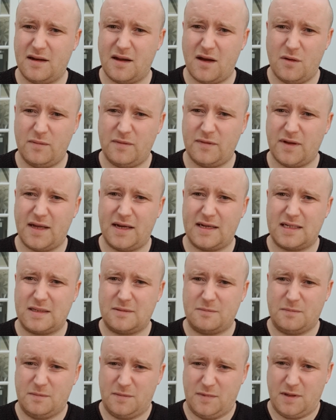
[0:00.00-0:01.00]
hopefully
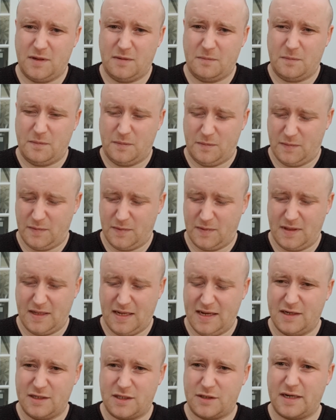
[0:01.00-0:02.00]
the
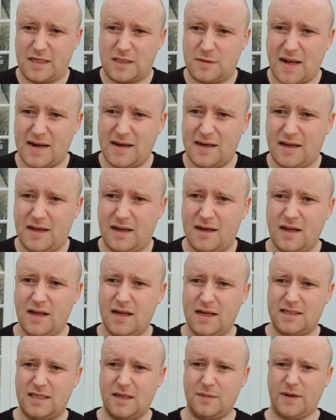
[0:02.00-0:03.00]
industry expanding.
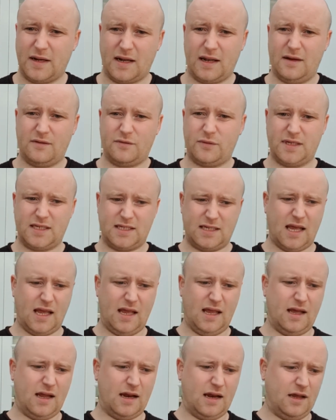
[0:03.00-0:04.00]
Typically, if we
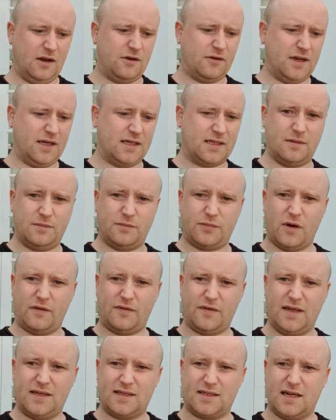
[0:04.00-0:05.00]
see an increase in
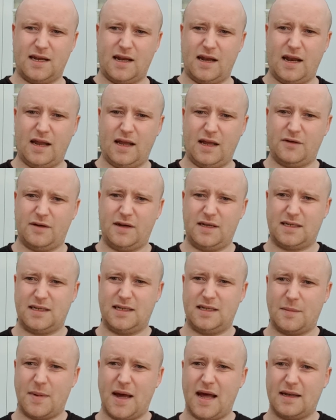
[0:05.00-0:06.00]
profits and an increase in
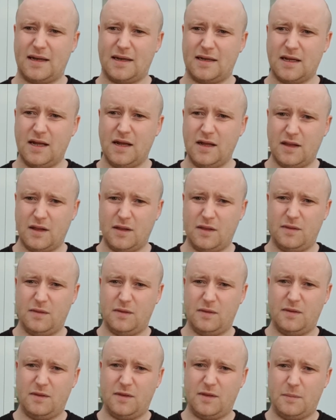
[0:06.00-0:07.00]
demand, the
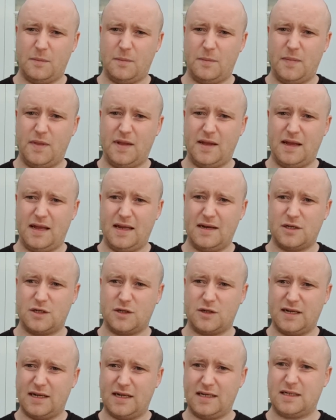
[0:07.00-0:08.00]

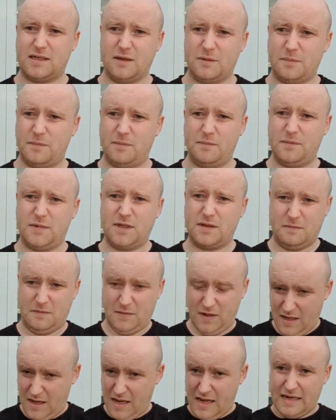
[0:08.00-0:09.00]
industry
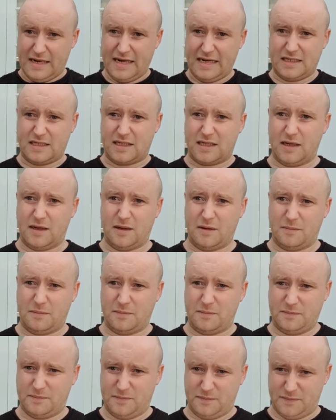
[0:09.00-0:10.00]
needs to
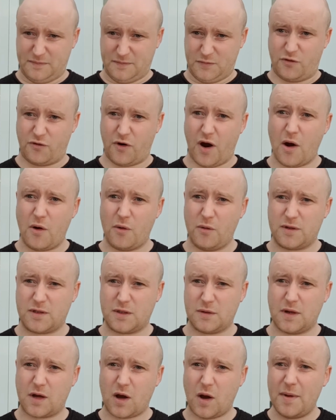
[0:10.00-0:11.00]
grow
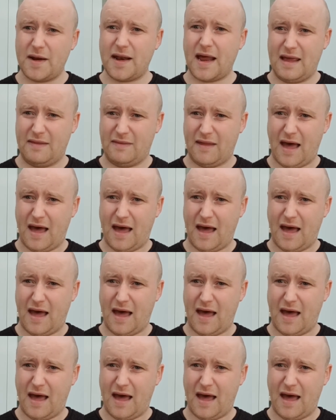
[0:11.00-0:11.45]
to accommodate